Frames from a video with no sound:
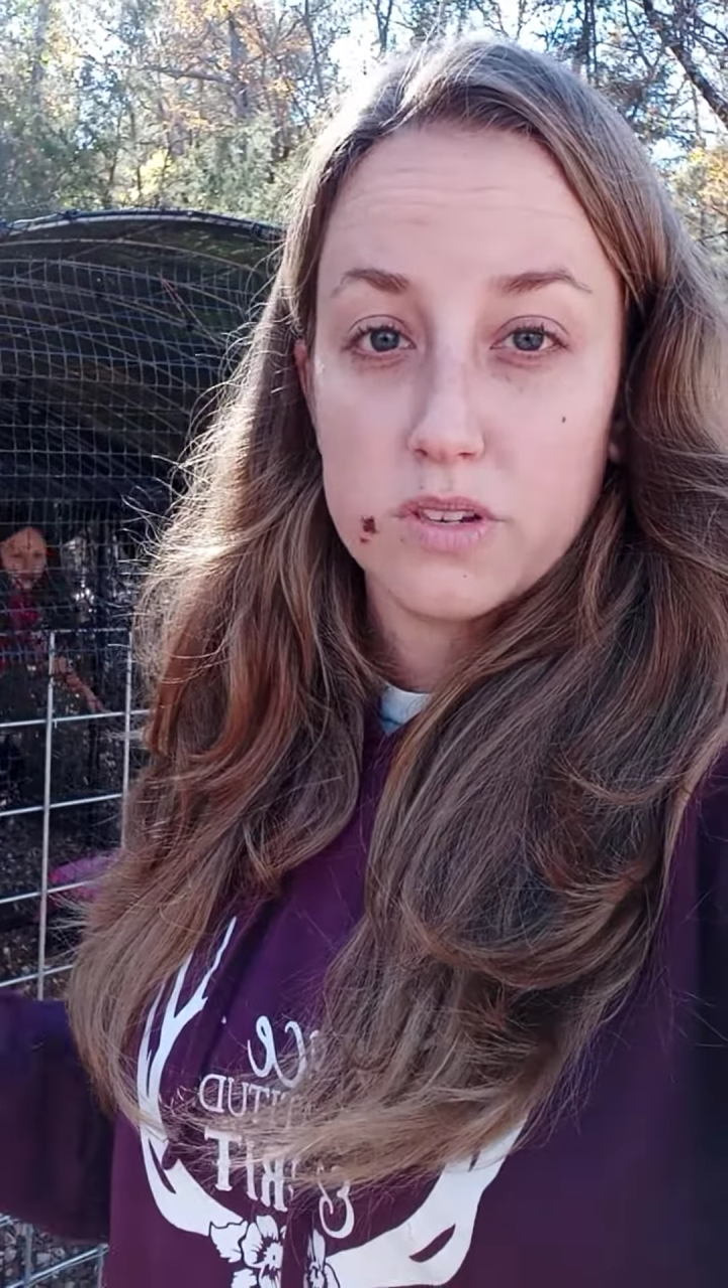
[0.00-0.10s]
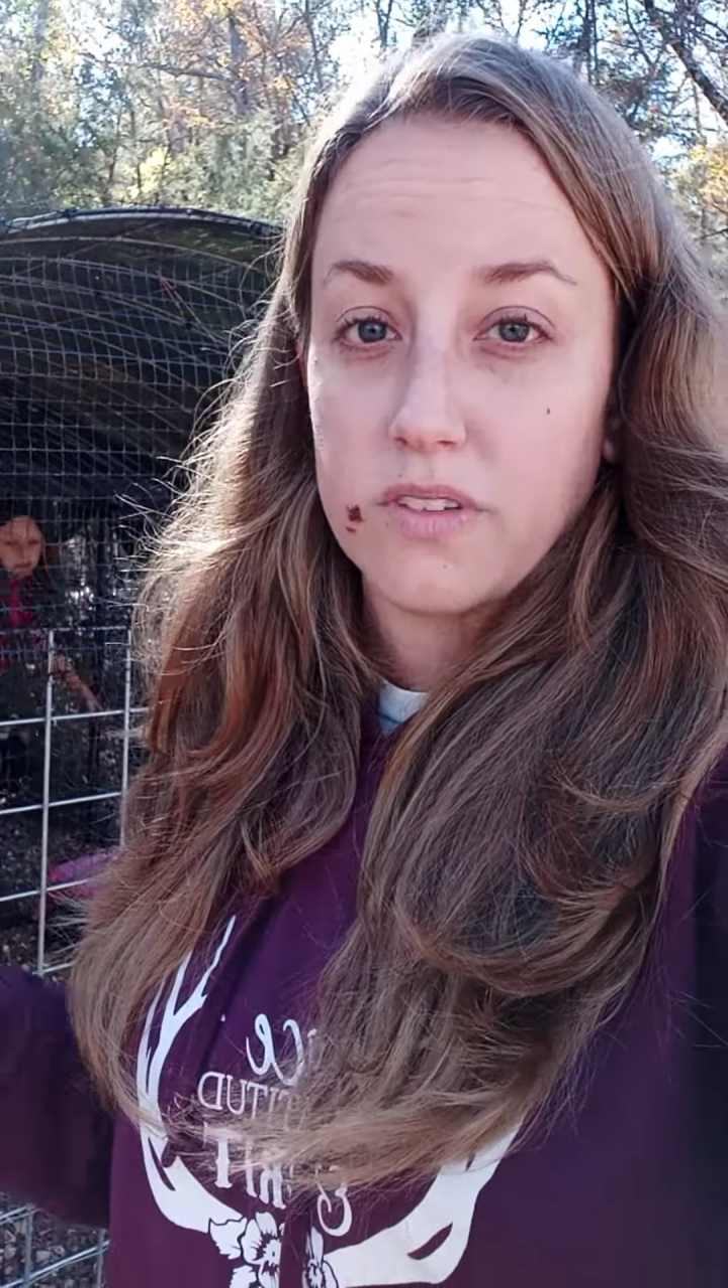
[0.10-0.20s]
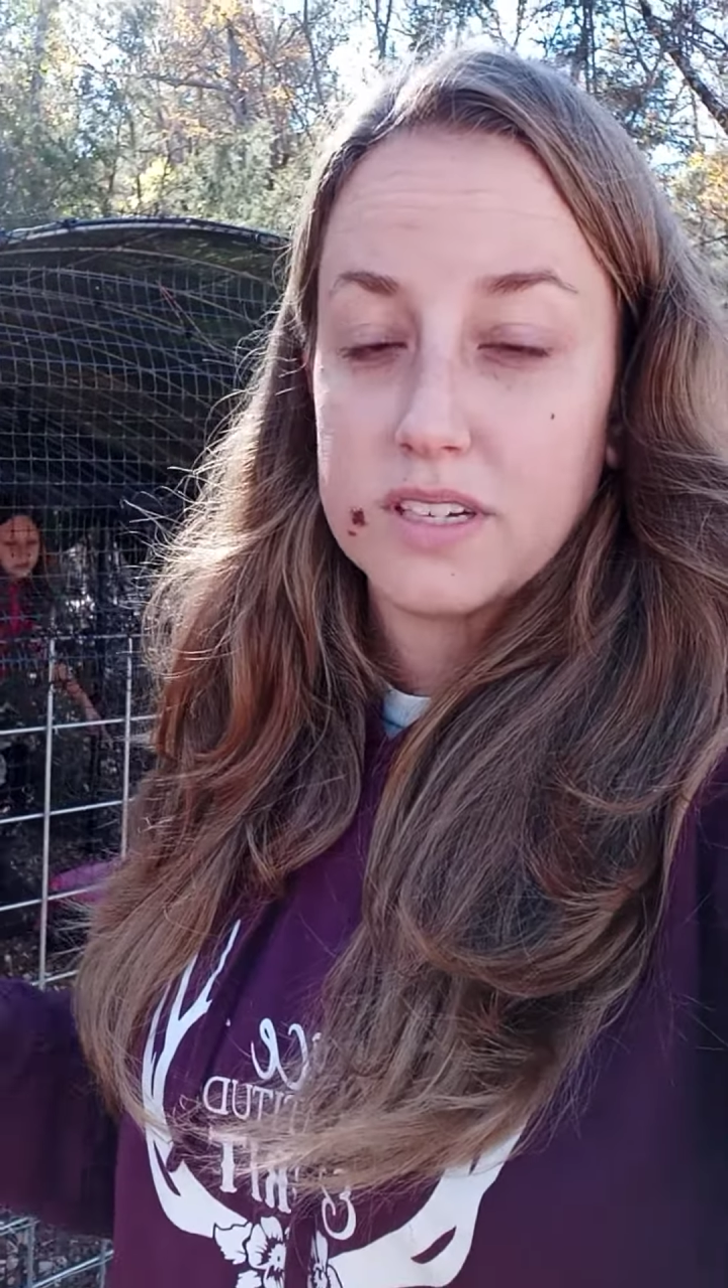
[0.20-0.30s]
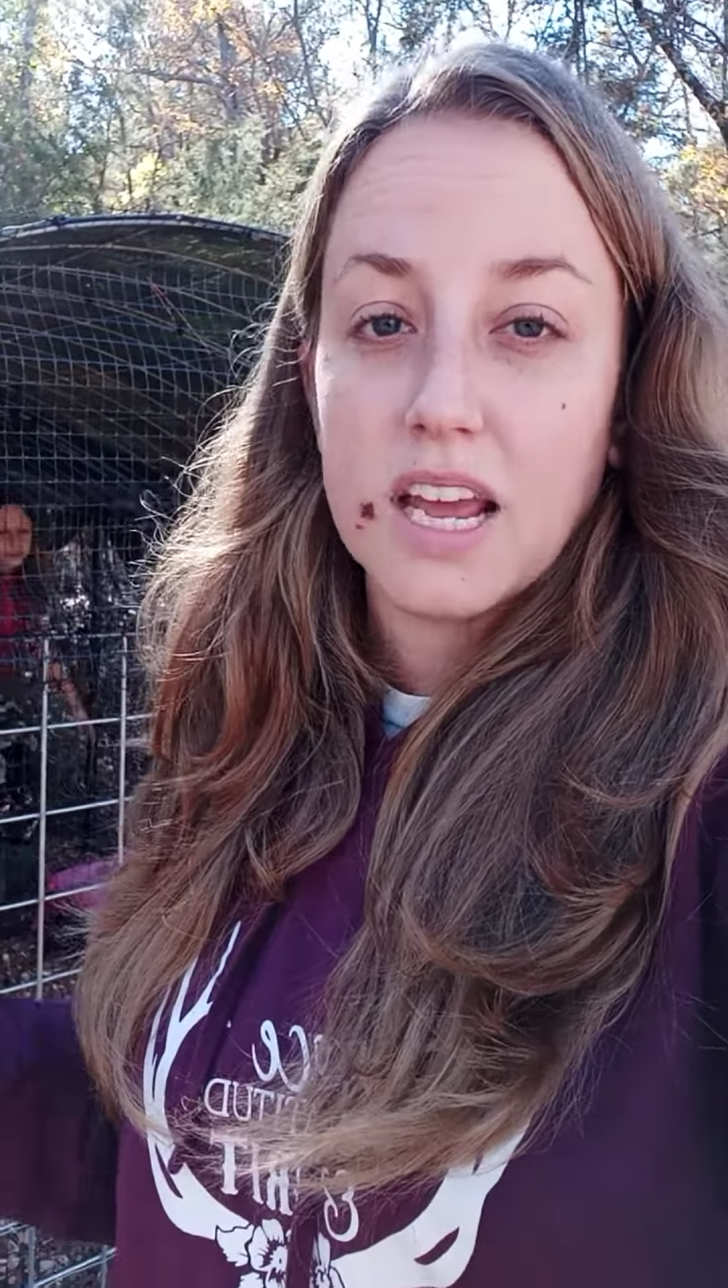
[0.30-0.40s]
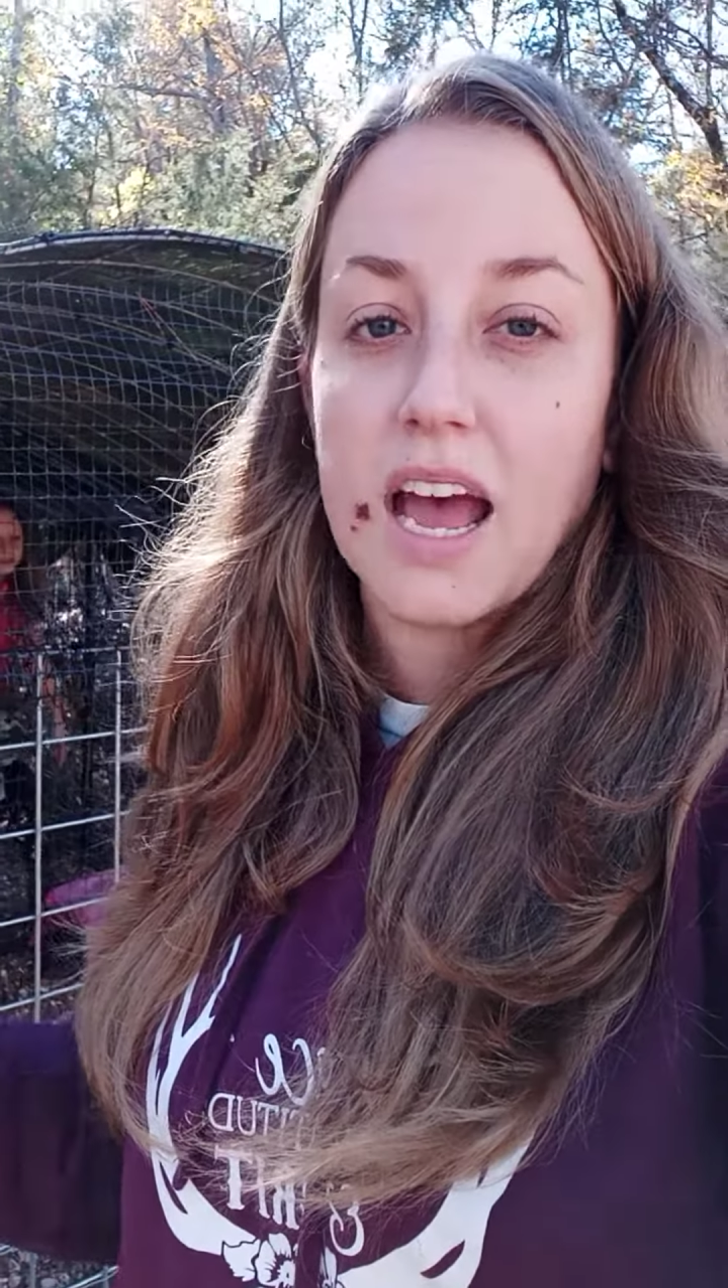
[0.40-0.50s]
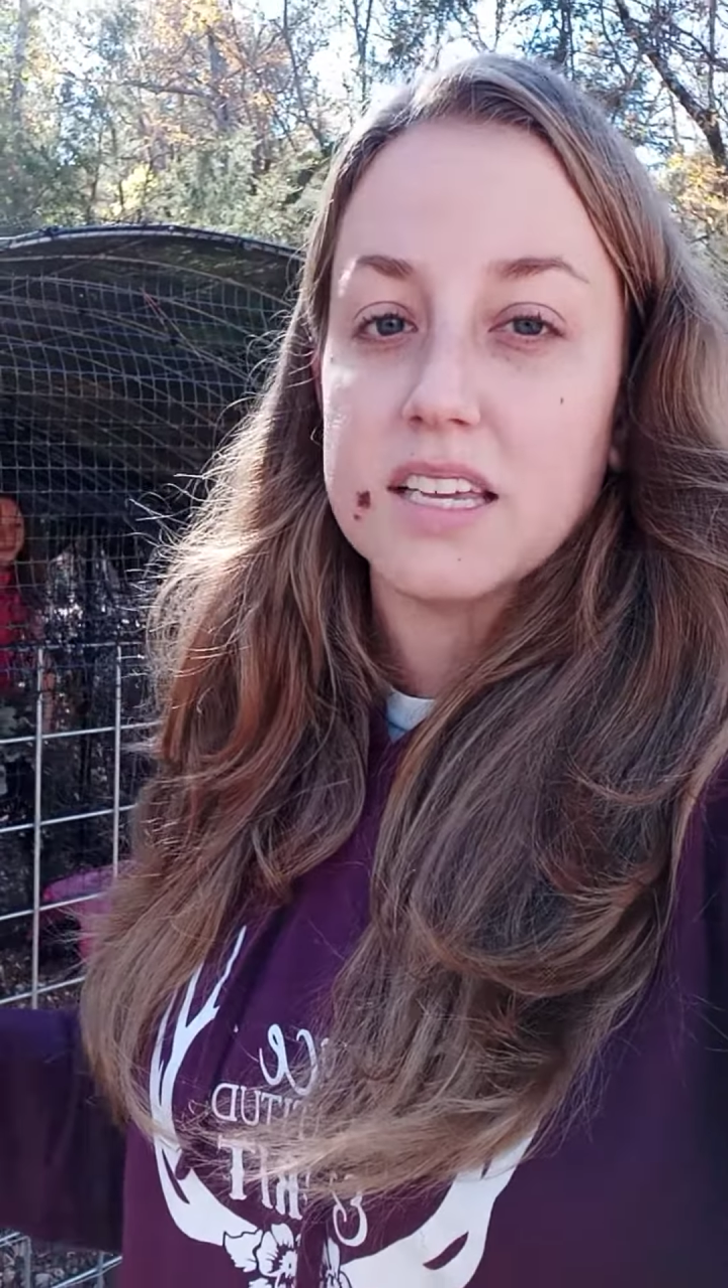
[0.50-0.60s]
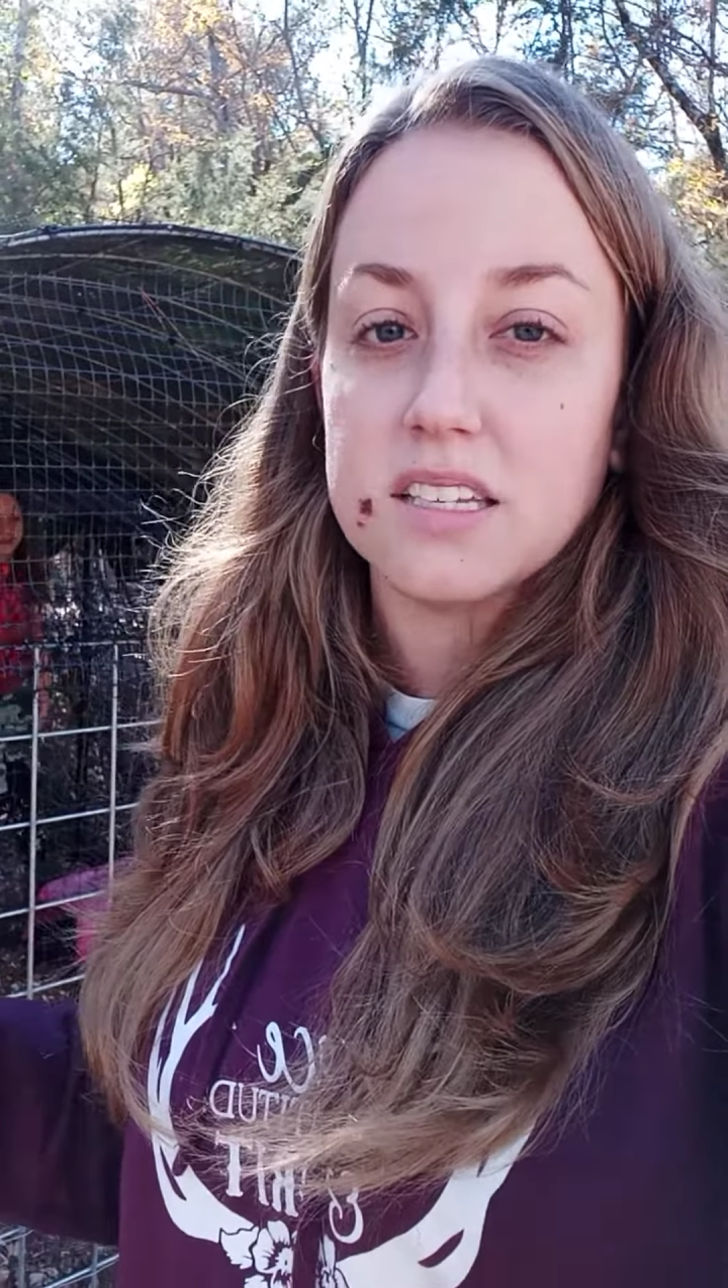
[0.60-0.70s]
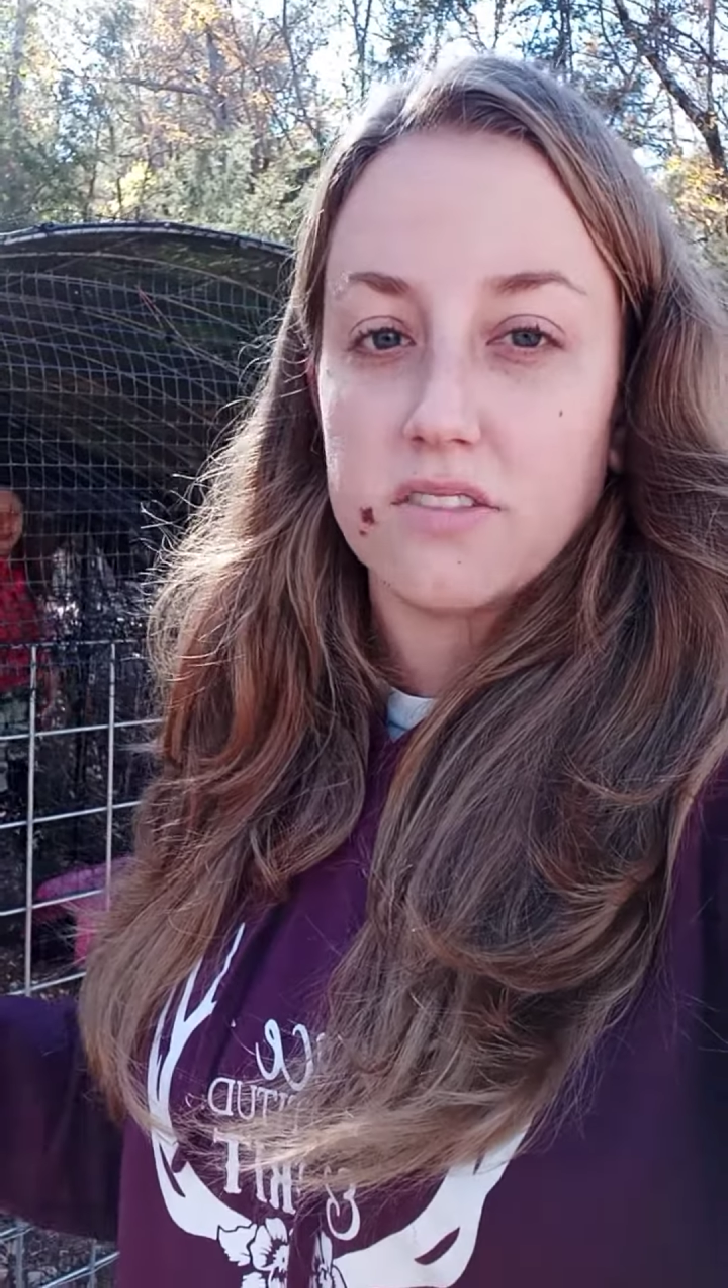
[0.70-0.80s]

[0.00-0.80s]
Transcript: fantastic